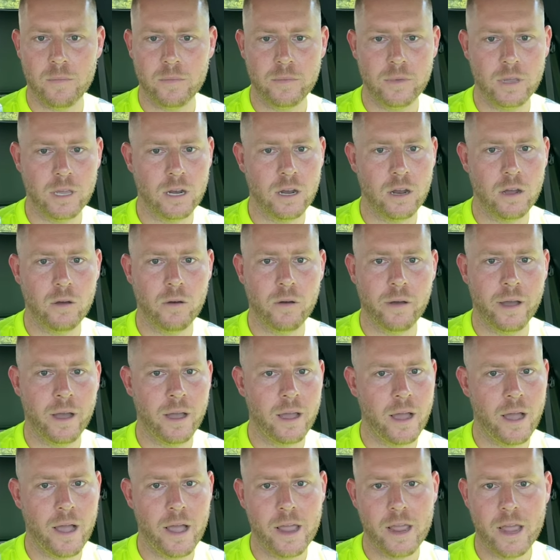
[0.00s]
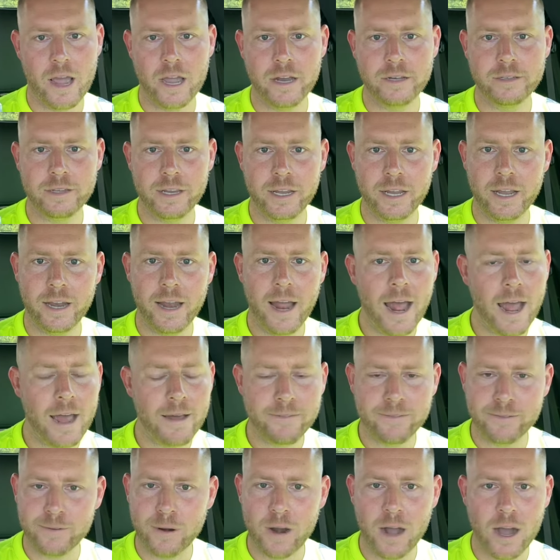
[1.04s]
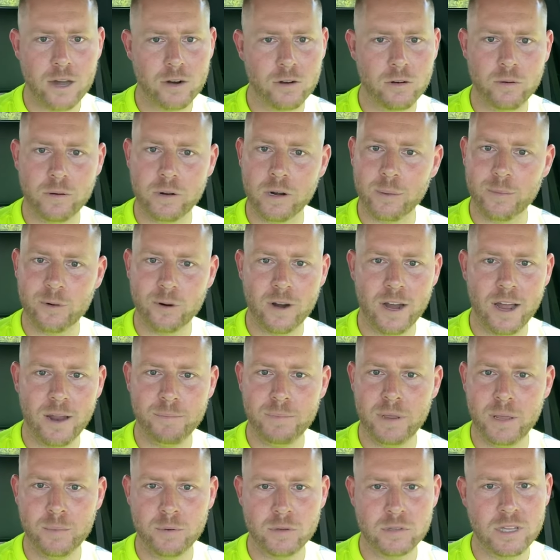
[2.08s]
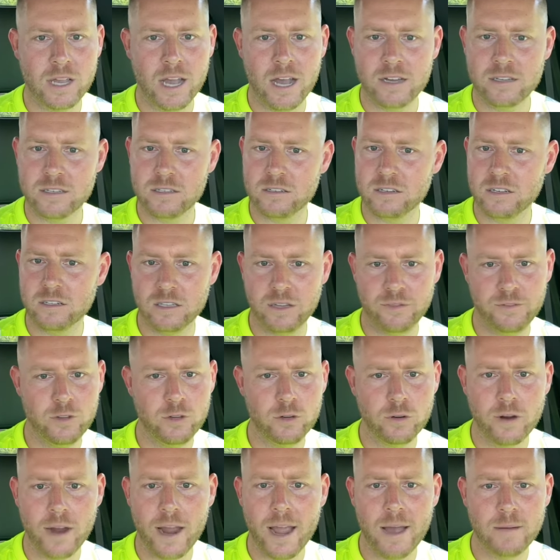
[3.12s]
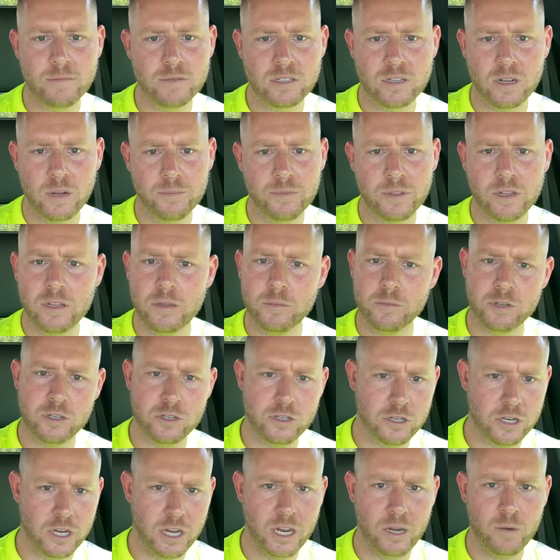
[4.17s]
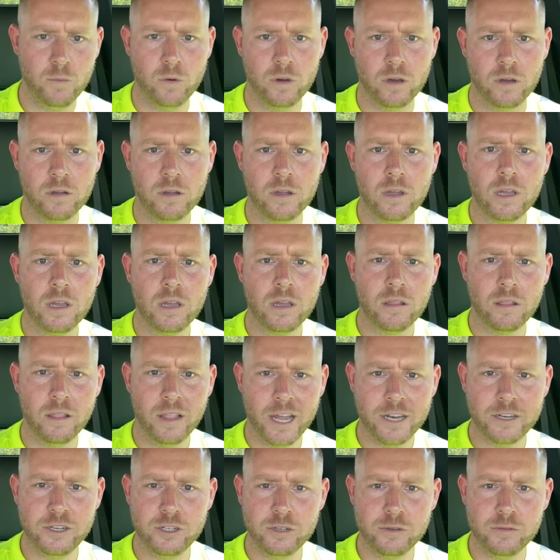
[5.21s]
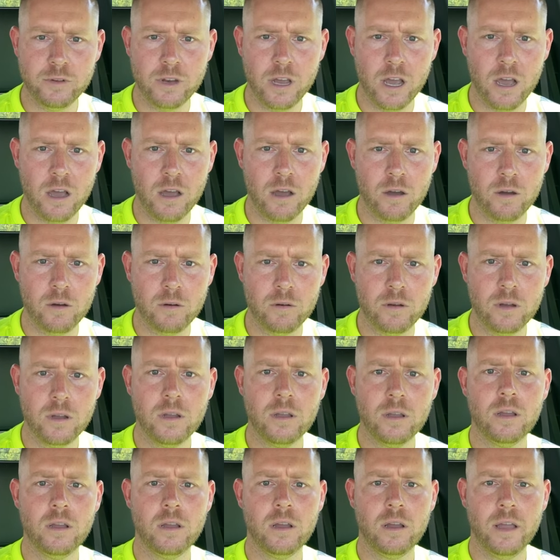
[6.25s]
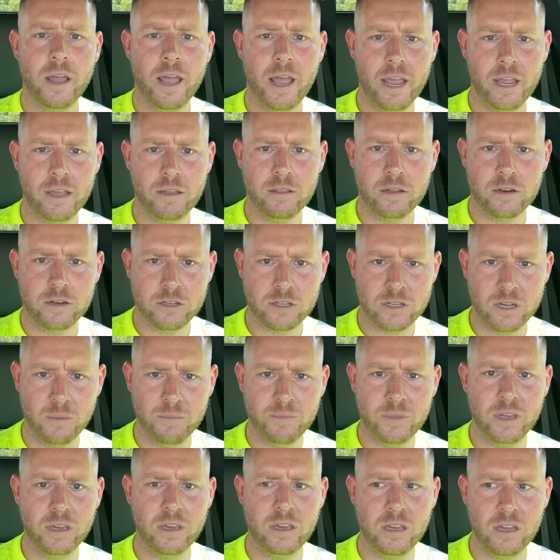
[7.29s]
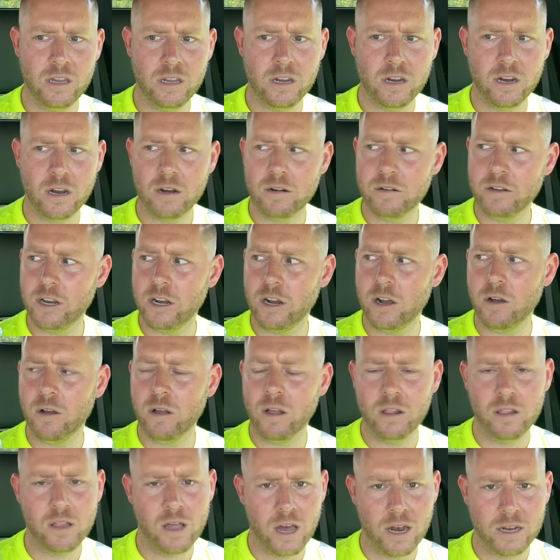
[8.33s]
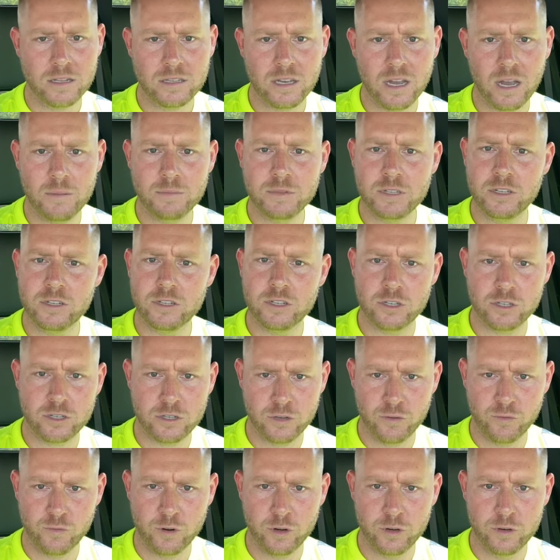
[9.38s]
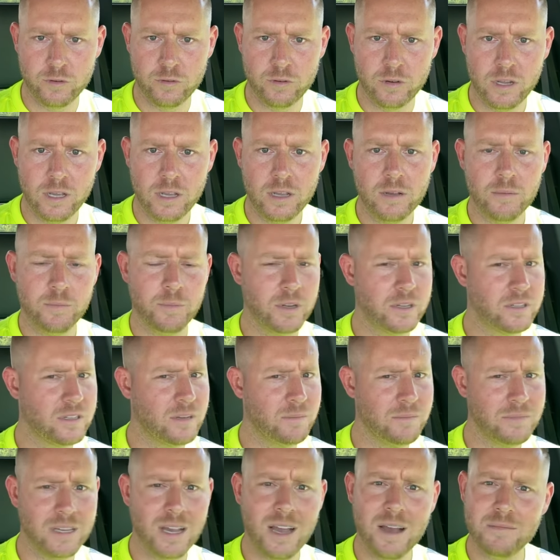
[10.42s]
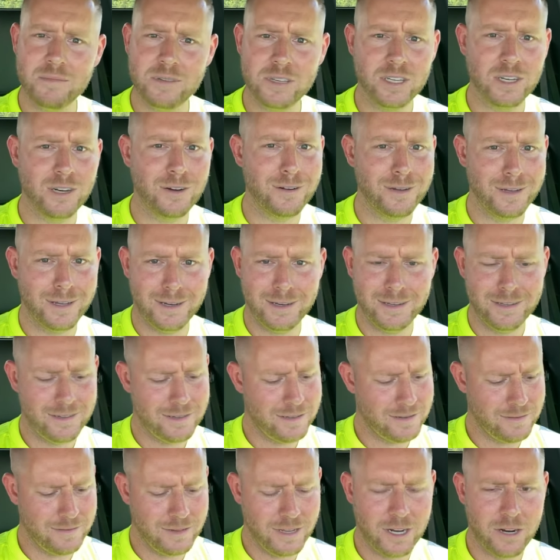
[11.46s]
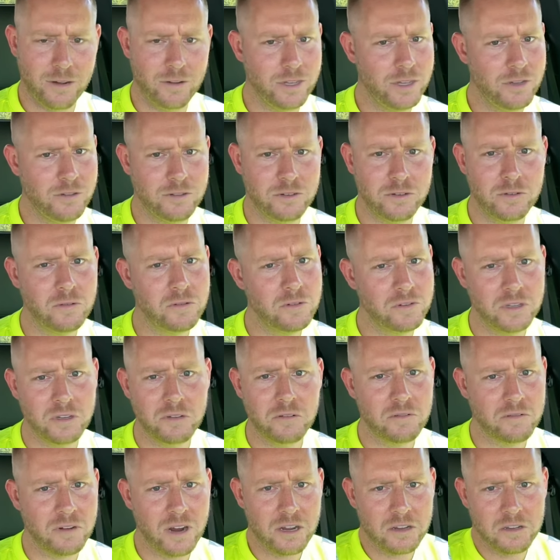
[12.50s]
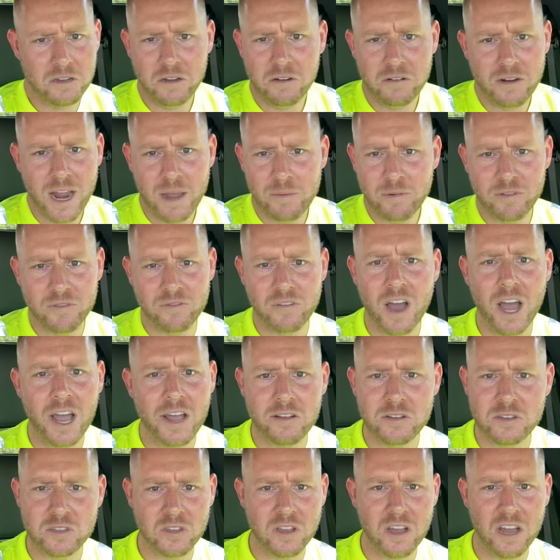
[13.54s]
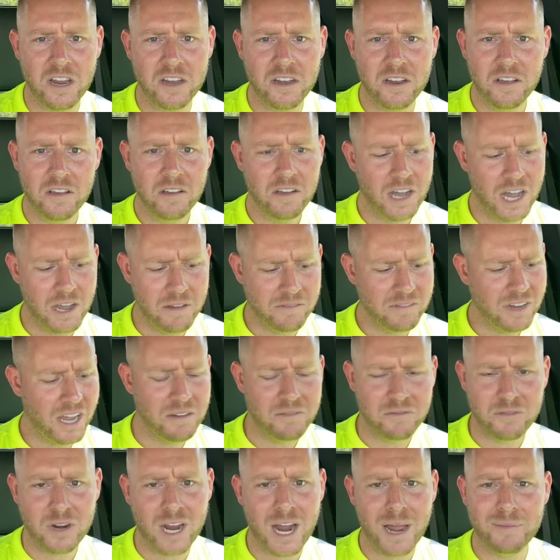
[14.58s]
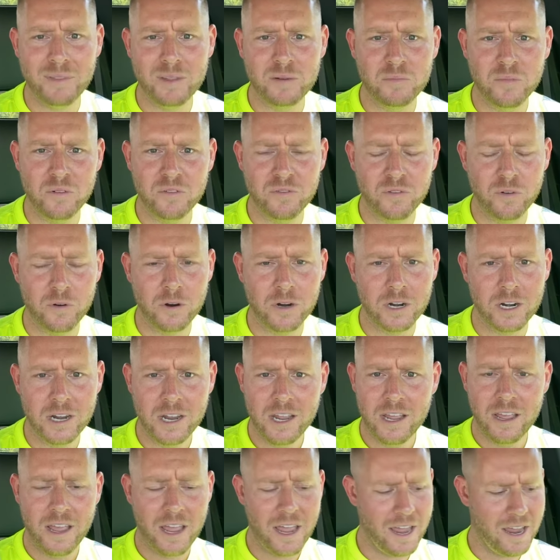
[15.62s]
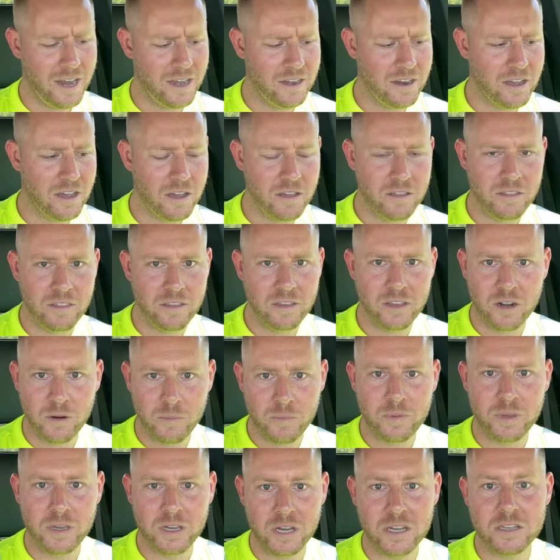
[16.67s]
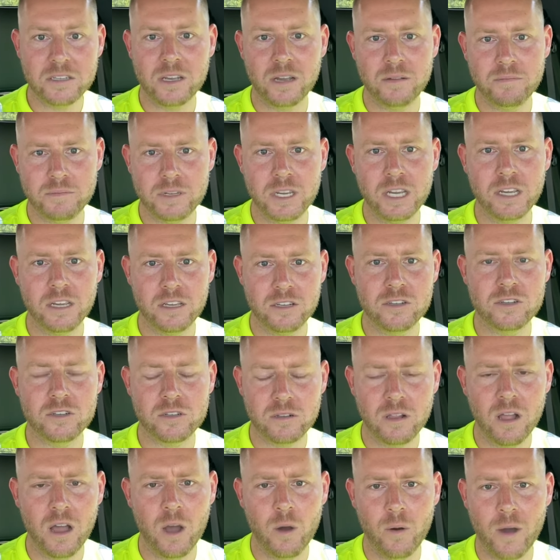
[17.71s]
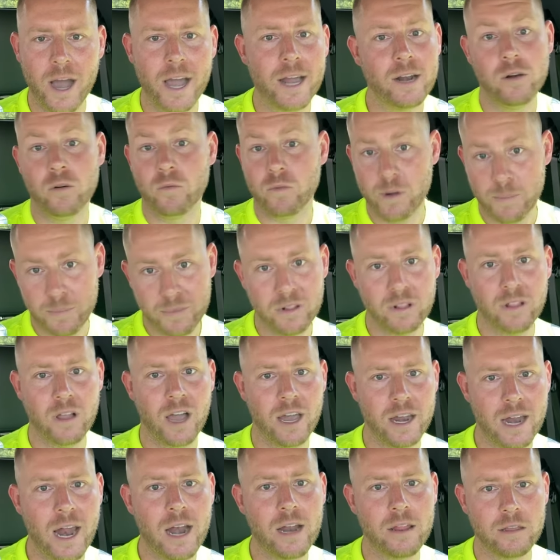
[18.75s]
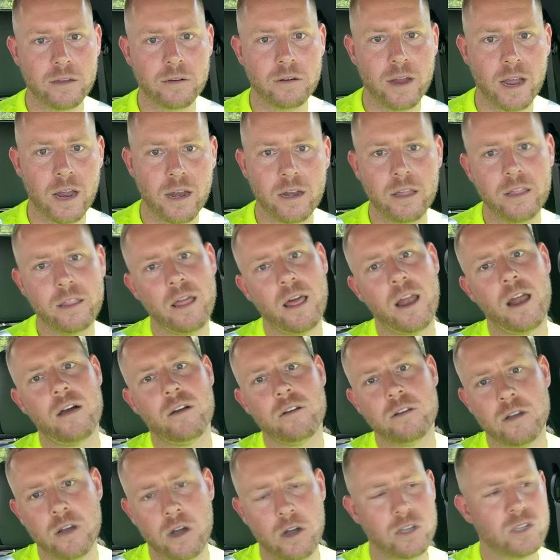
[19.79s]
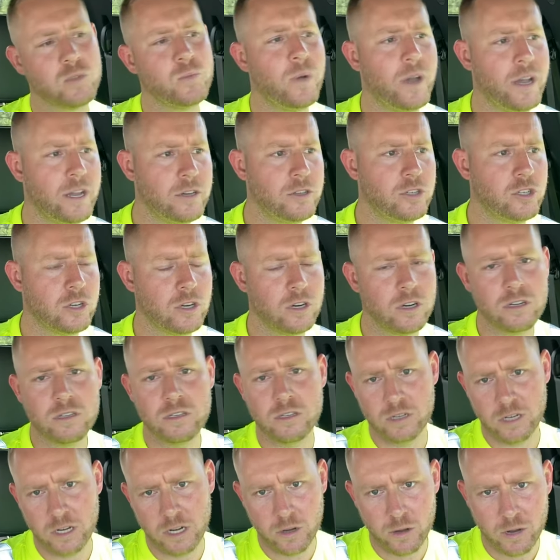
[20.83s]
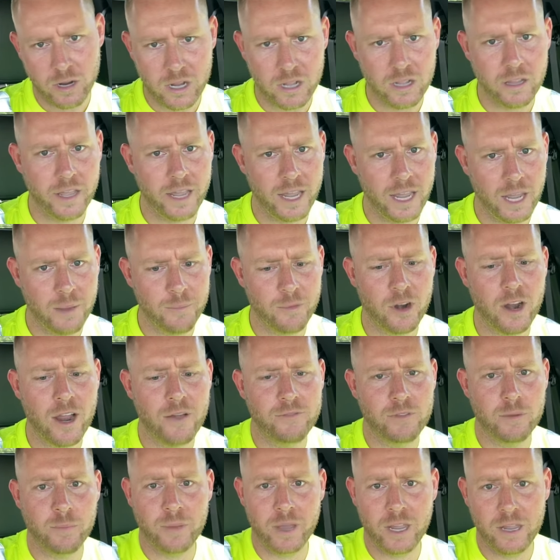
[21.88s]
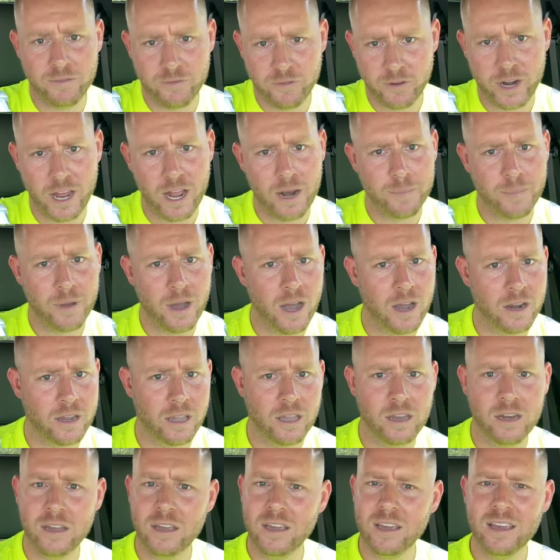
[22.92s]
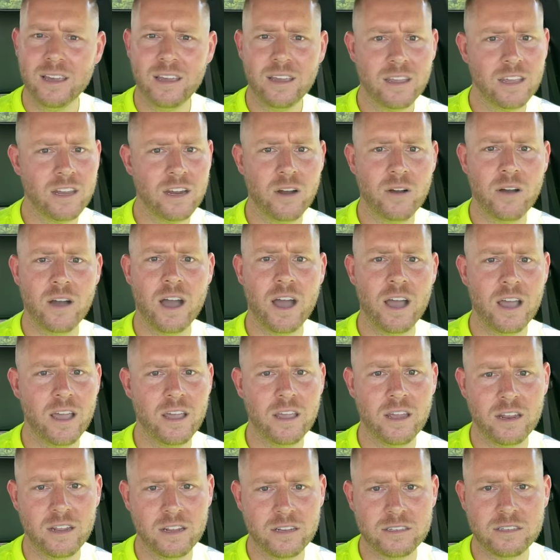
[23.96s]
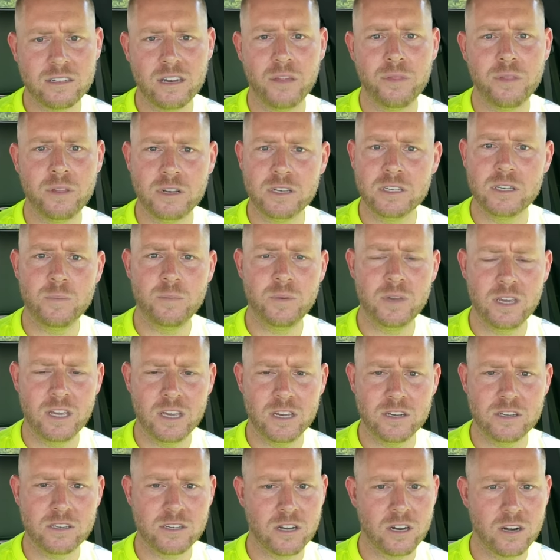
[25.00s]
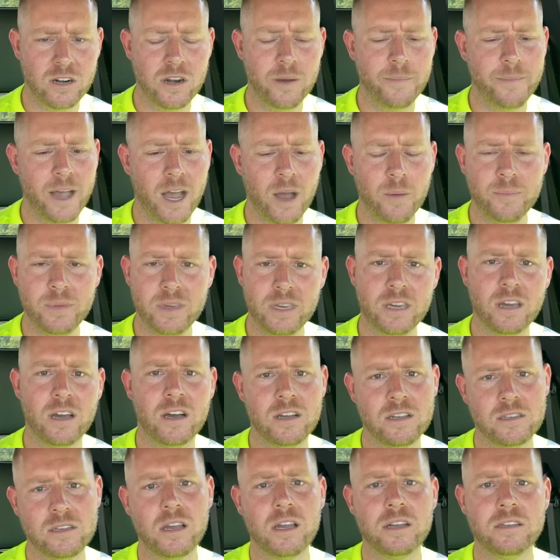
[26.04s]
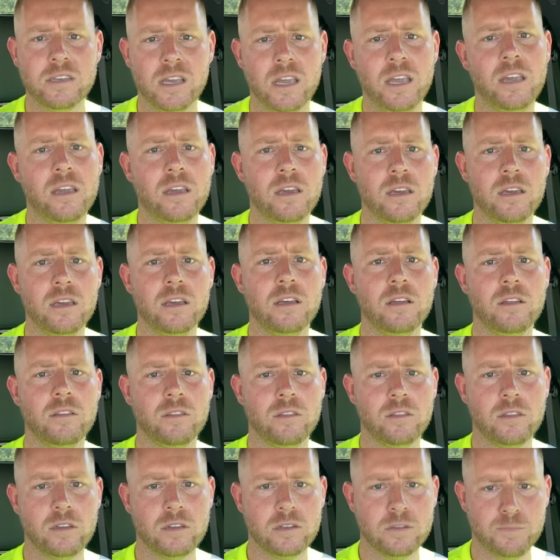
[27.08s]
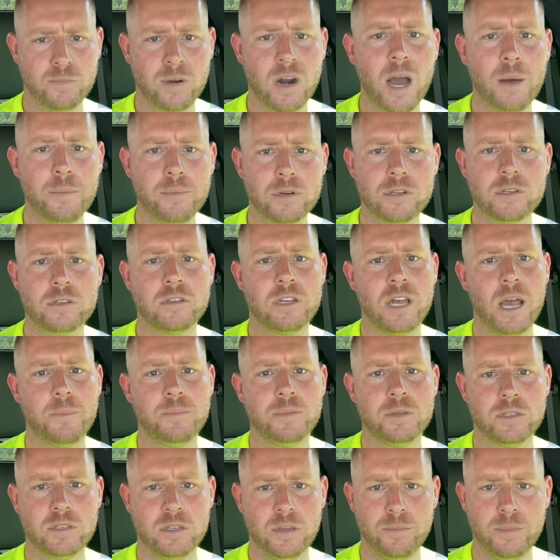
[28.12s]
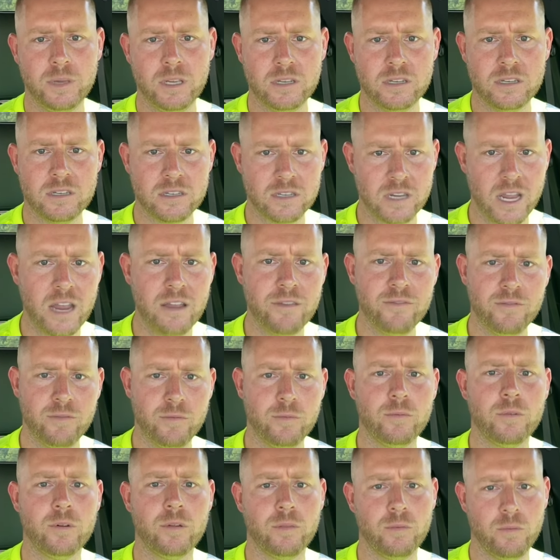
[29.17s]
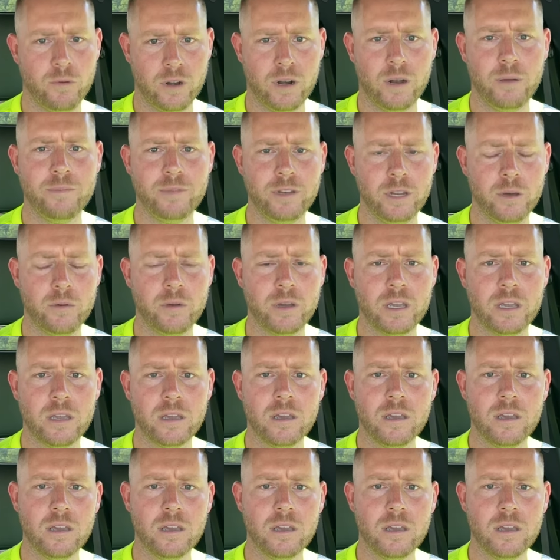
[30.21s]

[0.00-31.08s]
You know, I dig at half throttle when I'm around people's houses, because if you grab something, the machine will let you know, hey, there's something here. You know, a lot of times it's just a root, but sometimes, you know, it is, you know, you could grab a Fios line. I've grabbed them before, and you know, because I'm digging slow, I don't rip the line out of the ground, and then I don't cost my insurance, you know, a claim, or have to pay for it out of pocket. You know, it's nothing to be concerned about, because I take the proper steps to be safe with what I'm doing.